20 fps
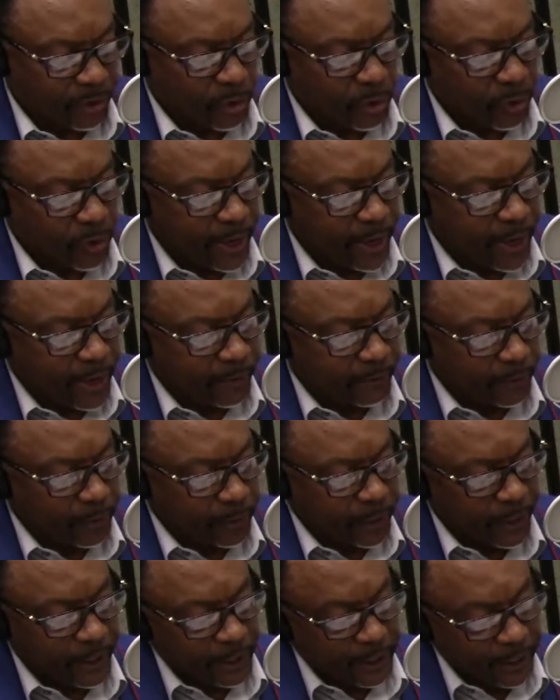you have
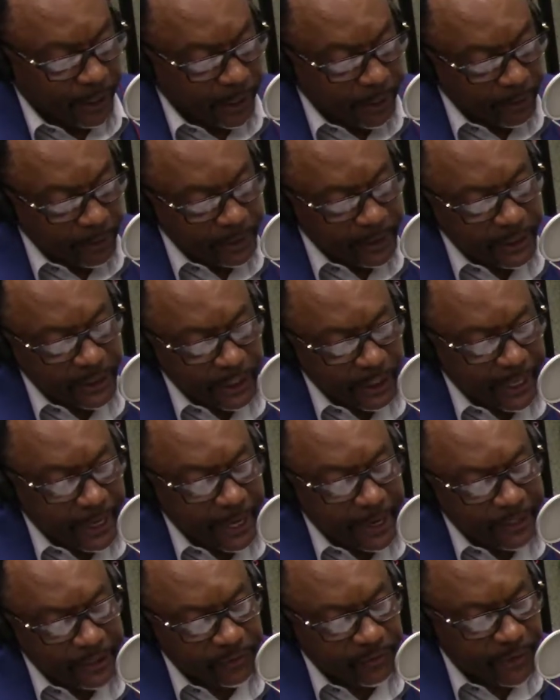a guaranteed
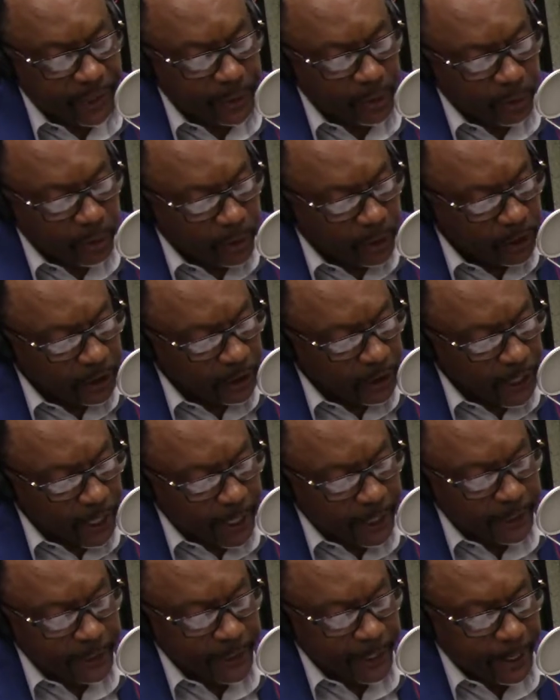cash value and a
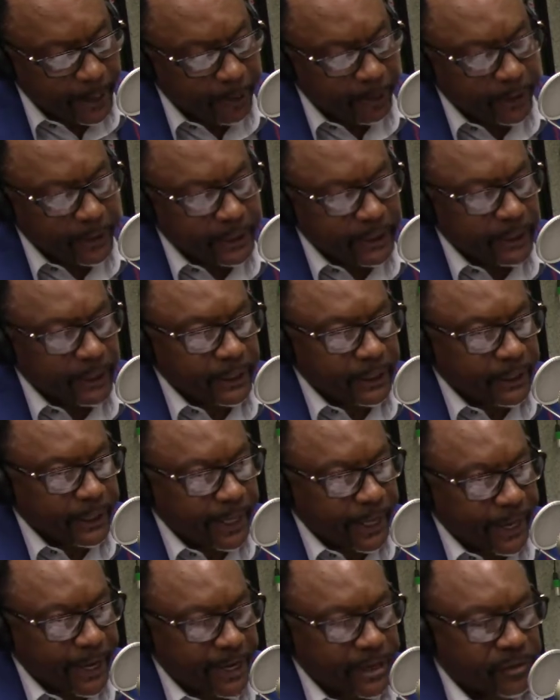non-guaranteed
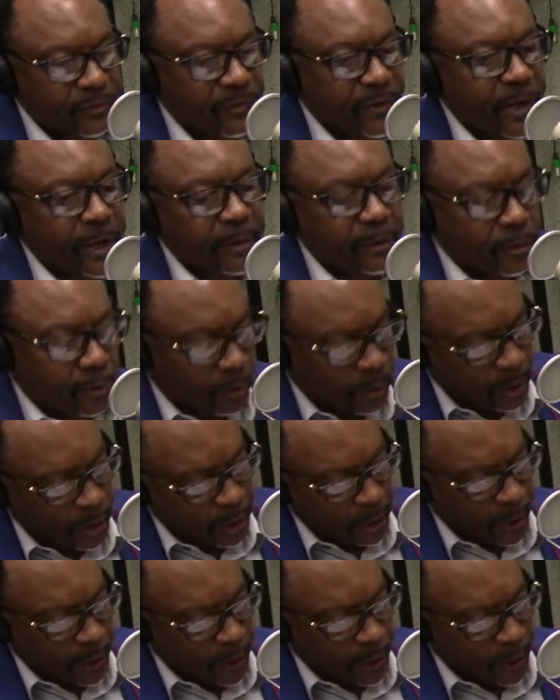cash value.